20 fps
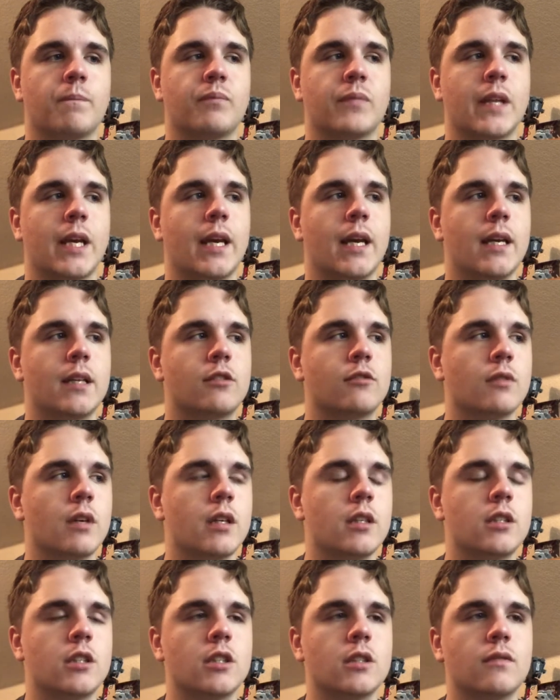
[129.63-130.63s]
It
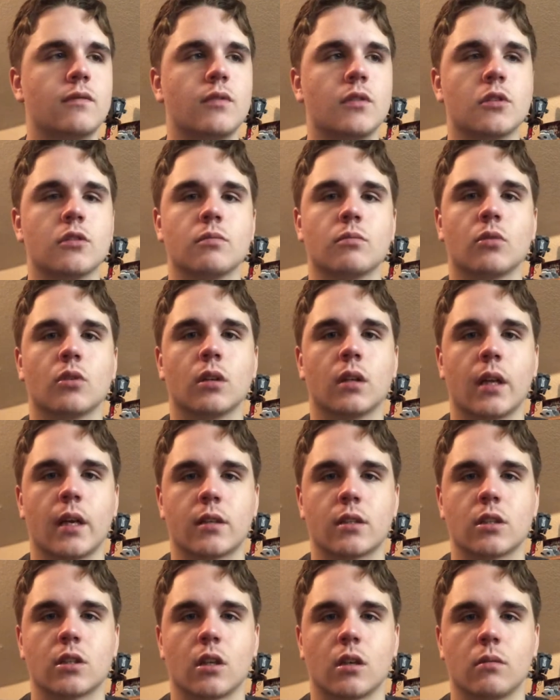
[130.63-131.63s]
just feels more like
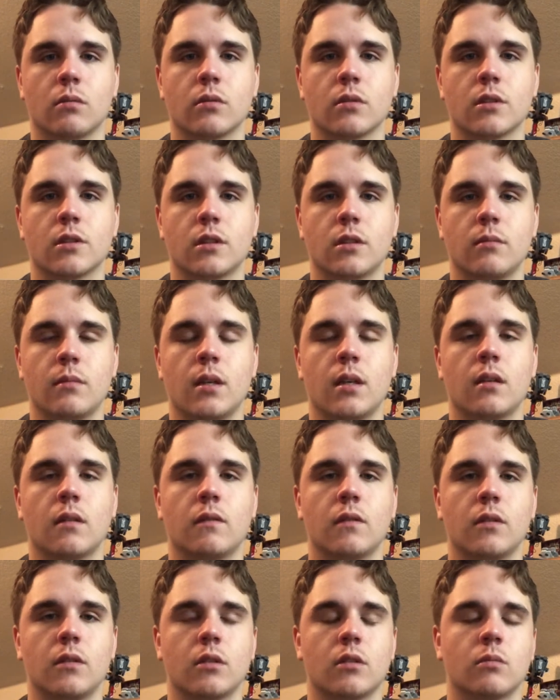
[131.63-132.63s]
Star Wars to me. It
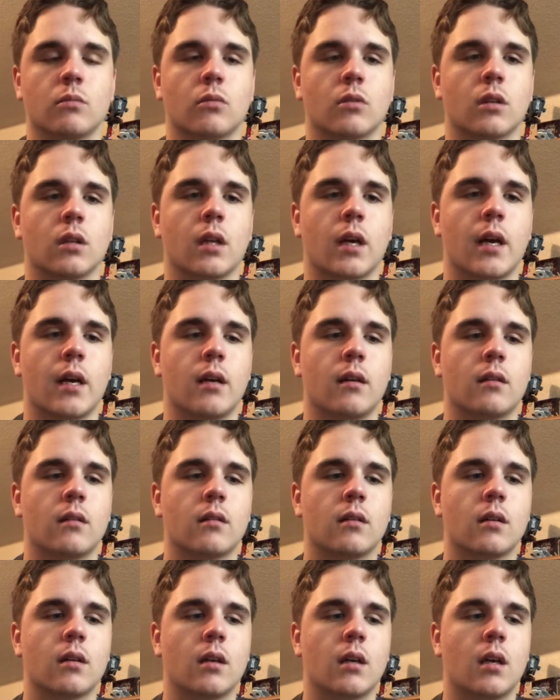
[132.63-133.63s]
feels more like
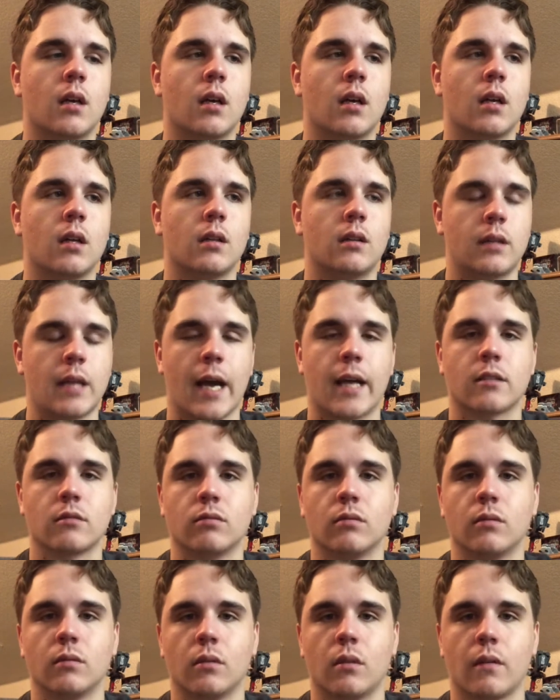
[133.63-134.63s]
that's
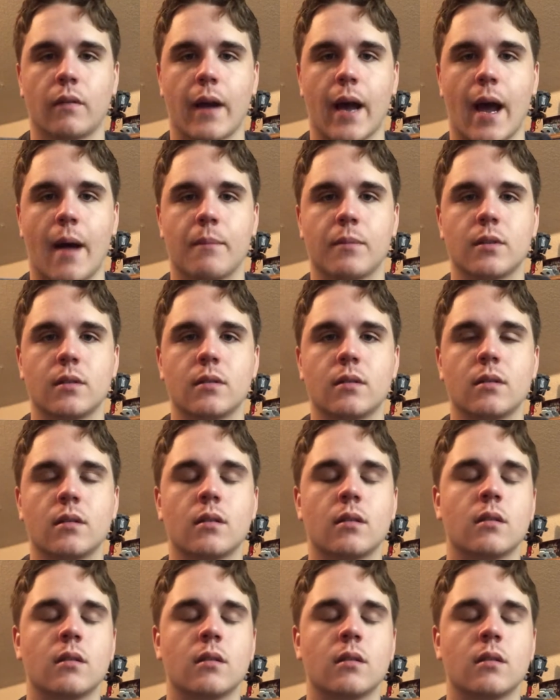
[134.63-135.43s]
what would have happened.